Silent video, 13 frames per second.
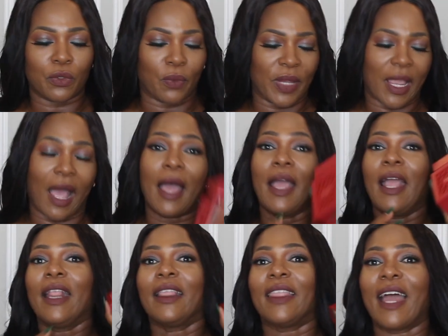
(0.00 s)
So yeah,
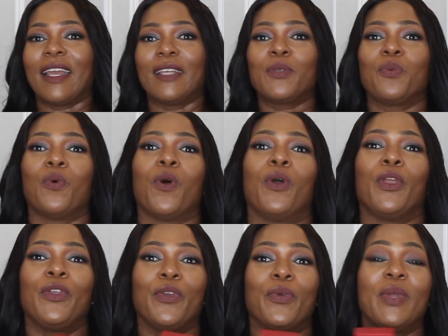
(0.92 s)
that is
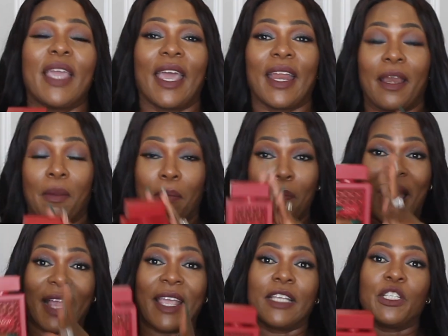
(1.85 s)
what you get
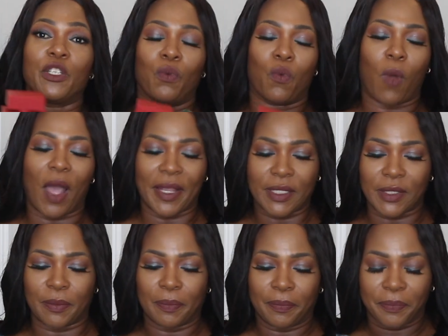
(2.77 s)
packaging
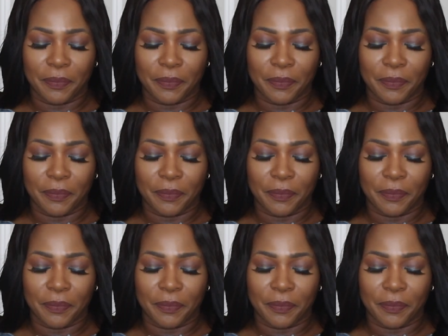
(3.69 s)
wise.